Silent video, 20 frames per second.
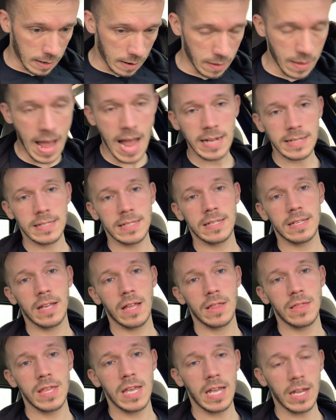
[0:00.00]
that's
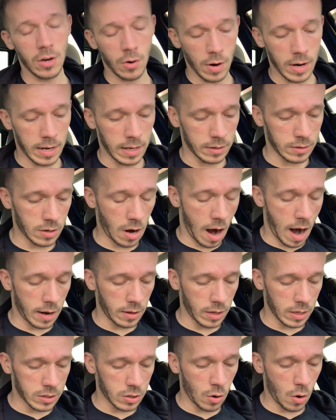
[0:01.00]
the ingredients. All right,
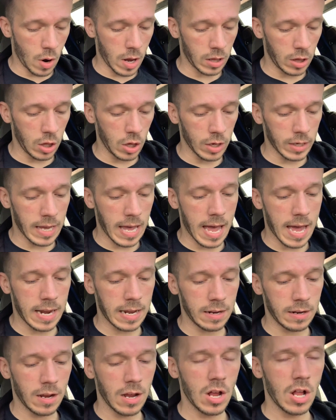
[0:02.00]
let's go ahead and look at
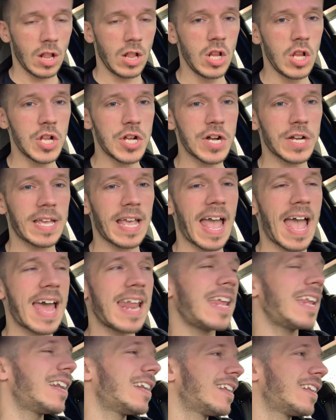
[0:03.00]
it. Look at
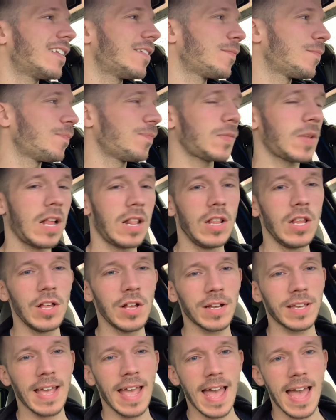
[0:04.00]
it.
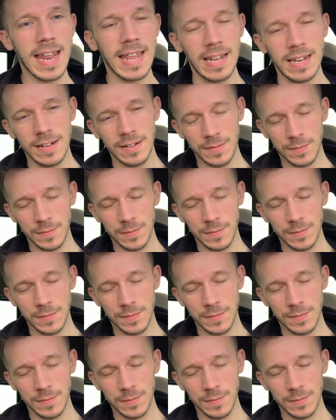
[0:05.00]
Look at it.